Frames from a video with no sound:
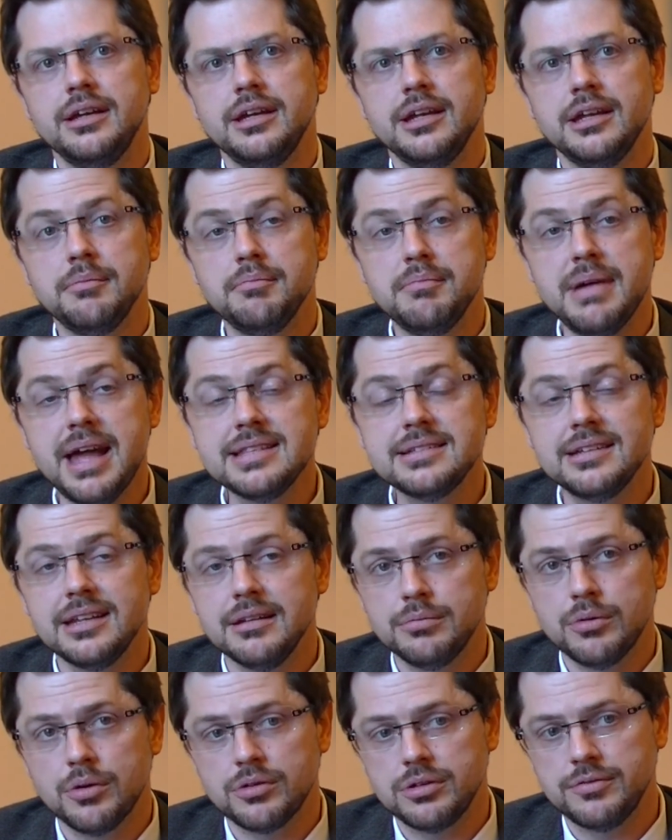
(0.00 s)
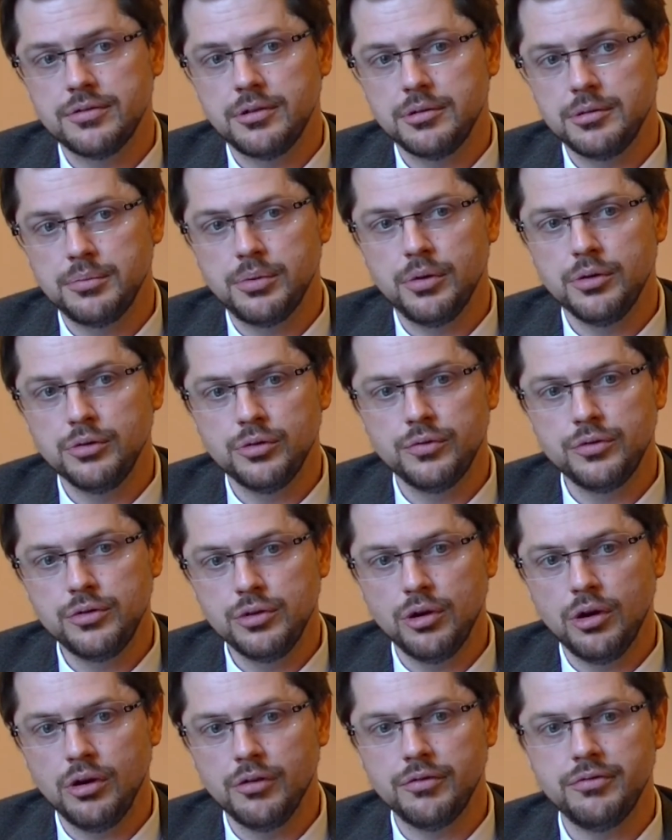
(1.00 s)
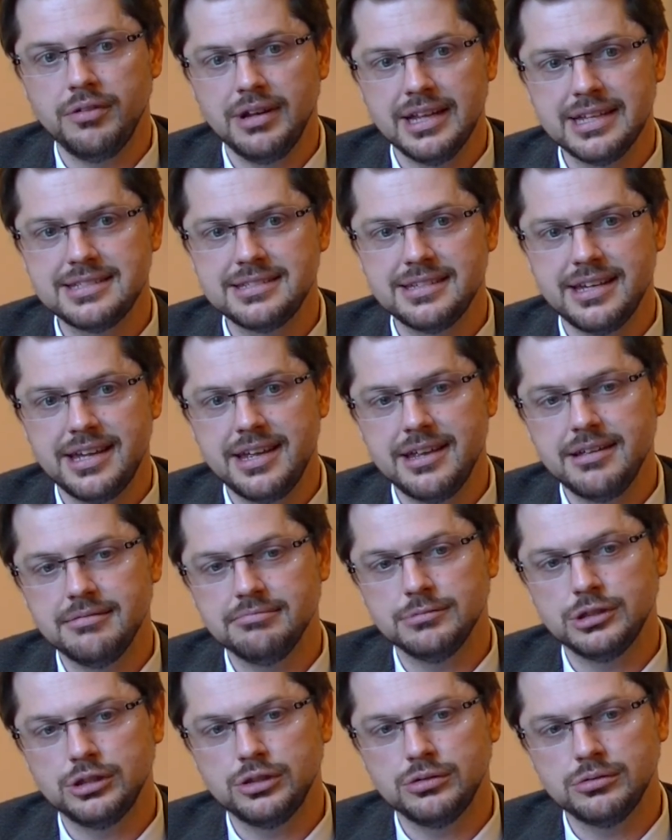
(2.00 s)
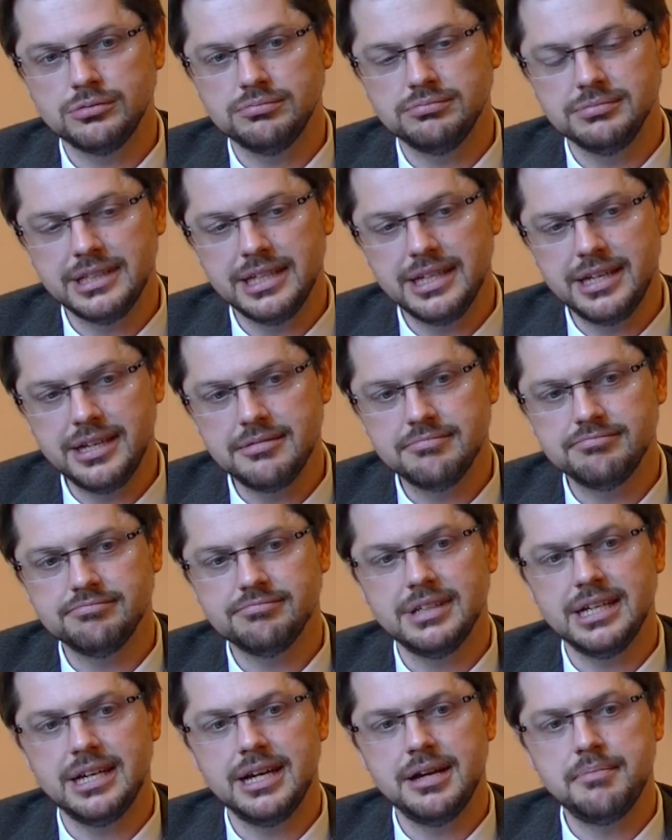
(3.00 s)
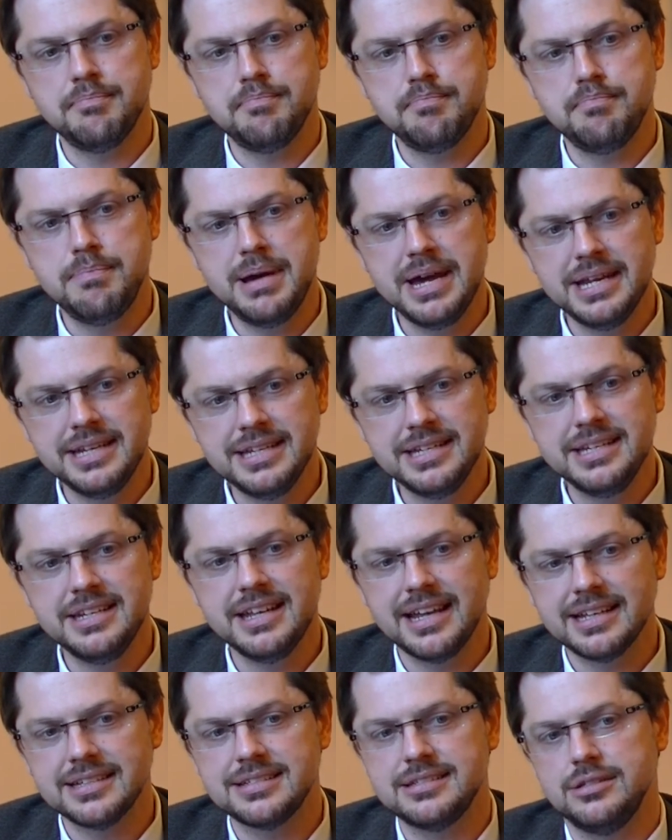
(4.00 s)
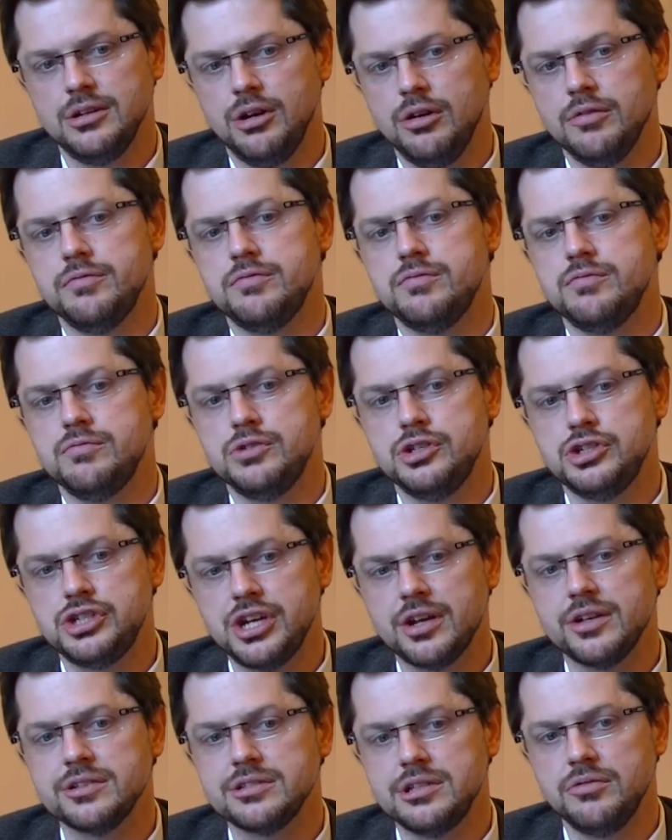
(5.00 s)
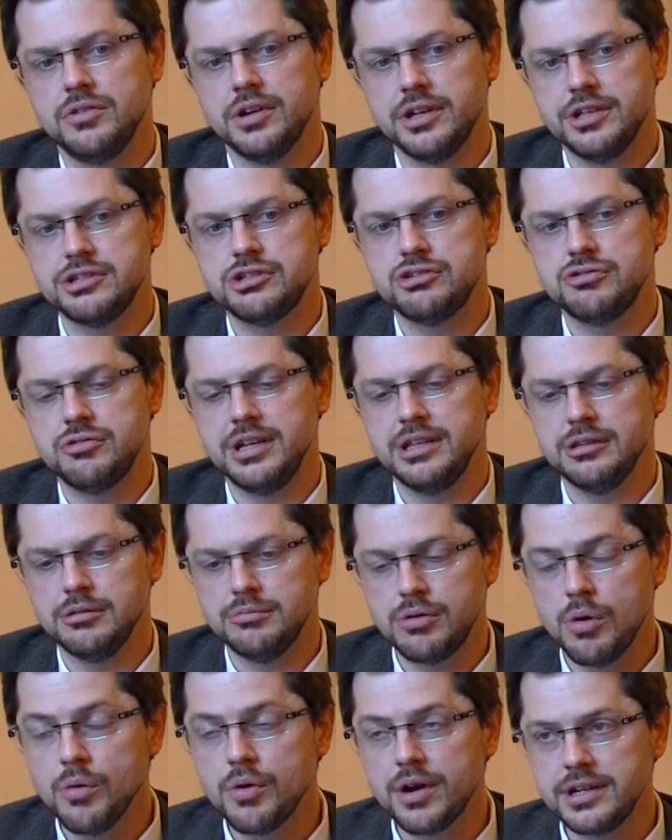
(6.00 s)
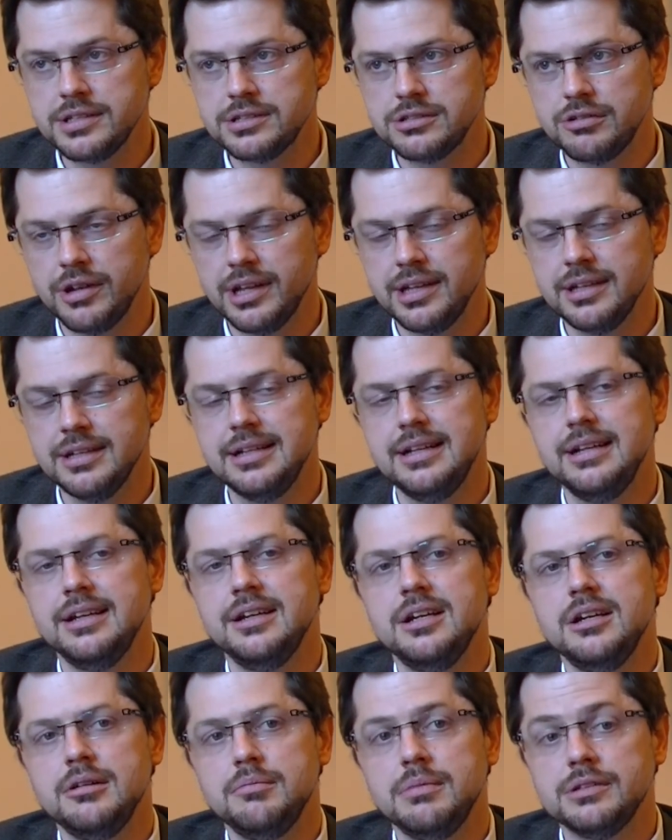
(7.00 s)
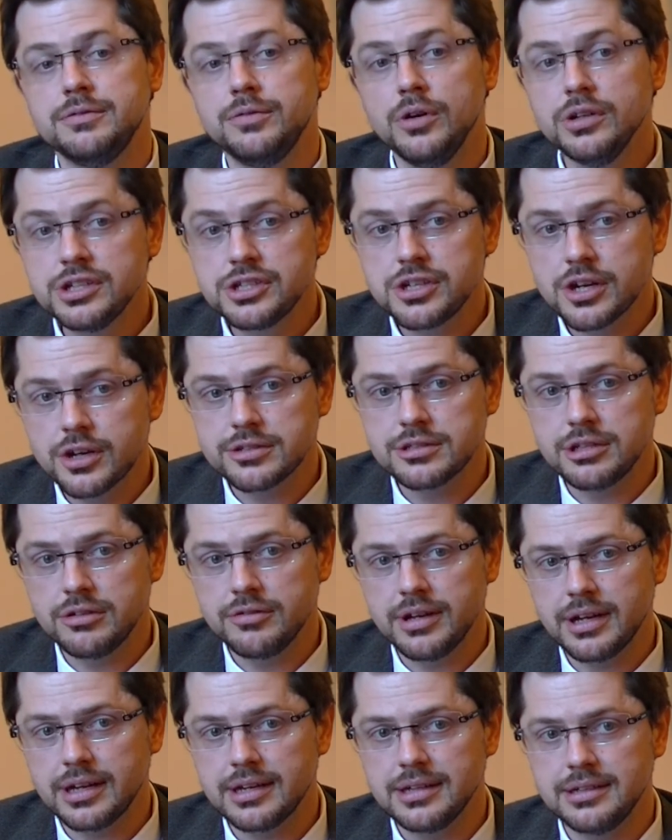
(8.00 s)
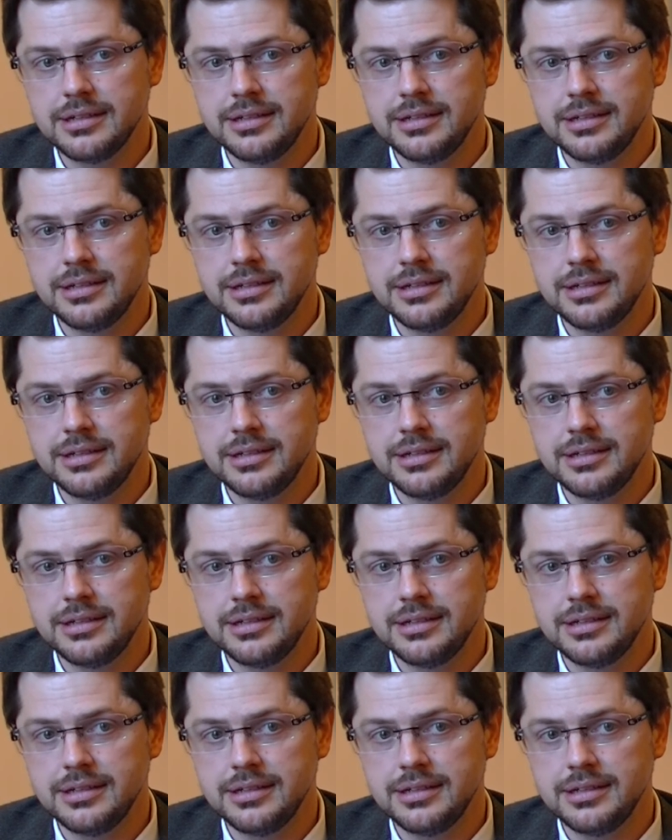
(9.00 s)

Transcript: immensely important from the point of view of, let's say, the embeddedness of Czechoslovak history in the broader history. But for the Czechoslovak